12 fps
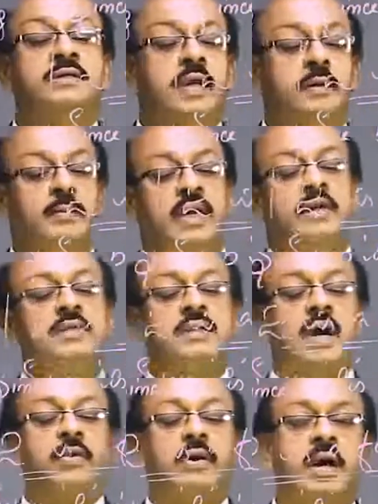That means
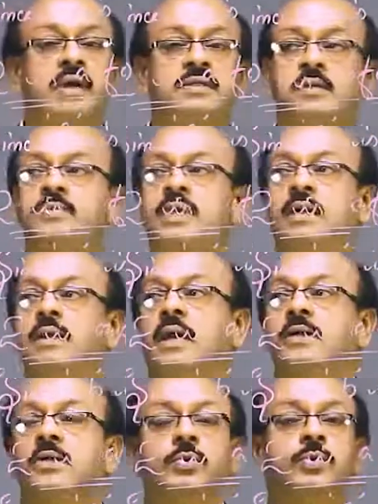our assumption
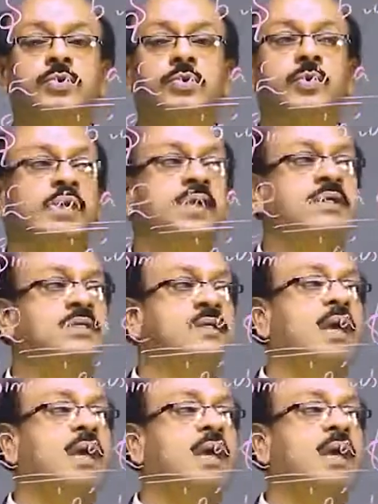that root 2 is